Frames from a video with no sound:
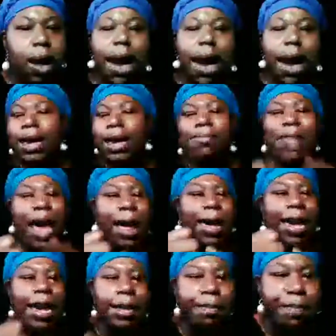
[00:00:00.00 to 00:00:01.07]
I am that
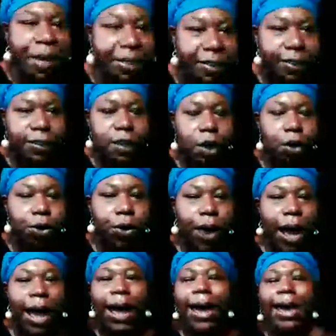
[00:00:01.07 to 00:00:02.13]
it business owner.
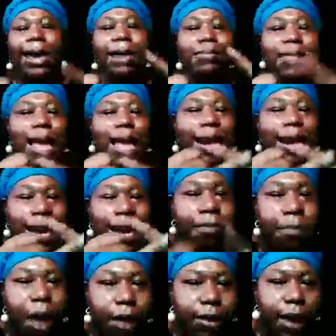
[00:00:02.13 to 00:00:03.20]
I am that it
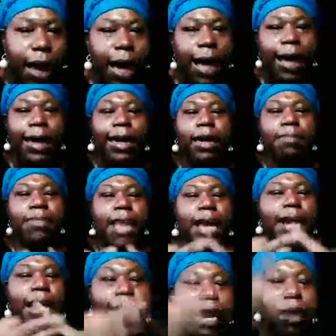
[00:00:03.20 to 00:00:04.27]
mother. I am
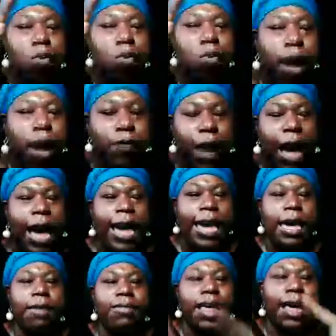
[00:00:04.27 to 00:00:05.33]
that it wife. I
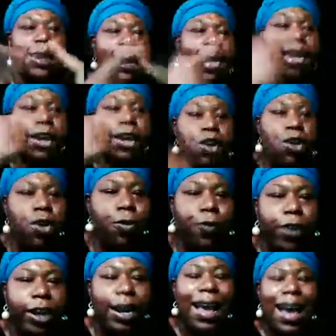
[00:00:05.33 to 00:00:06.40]
am that it
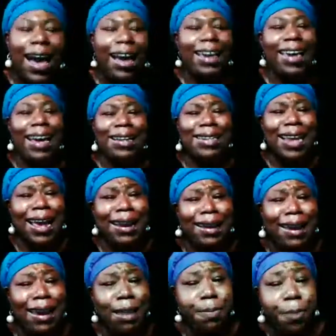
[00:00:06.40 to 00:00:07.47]
girlfriend. I got that
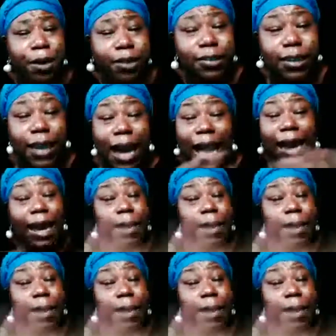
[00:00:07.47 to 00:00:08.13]
it pussy. I